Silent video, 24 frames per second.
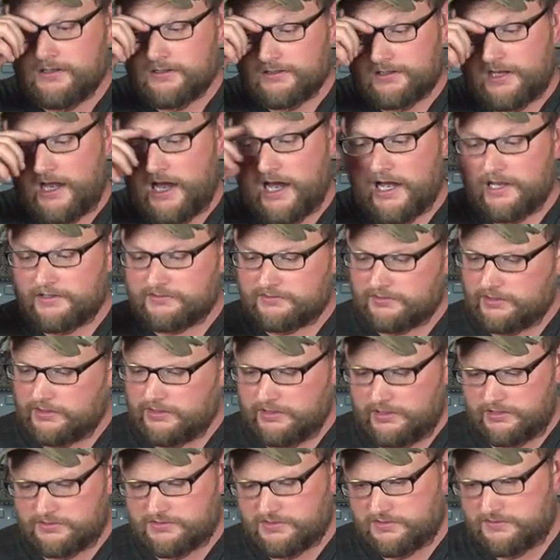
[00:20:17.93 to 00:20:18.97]
Guys,
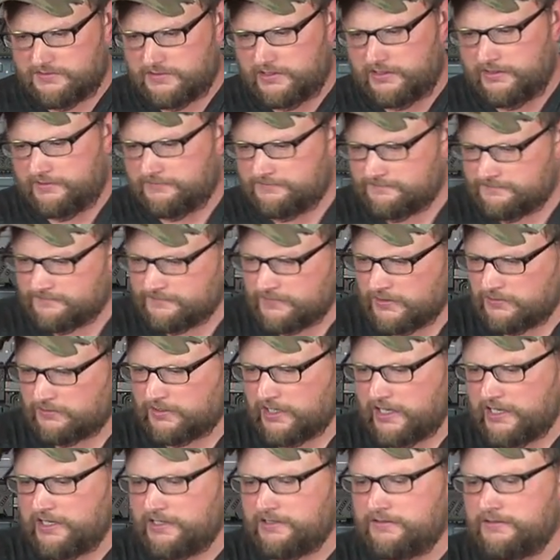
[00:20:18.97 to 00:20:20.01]
here's the thing,
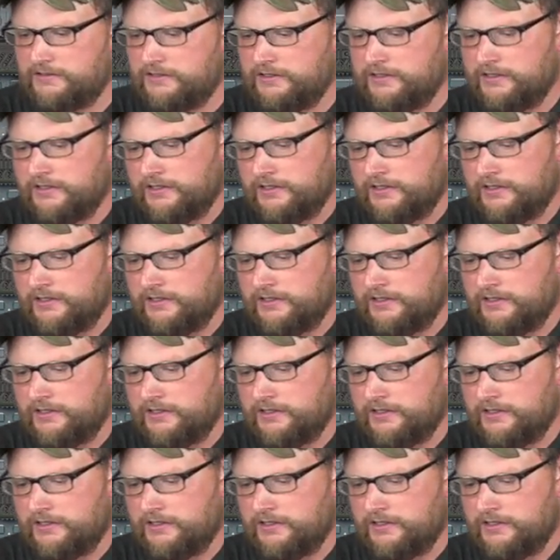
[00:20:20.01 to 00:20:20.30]
okay?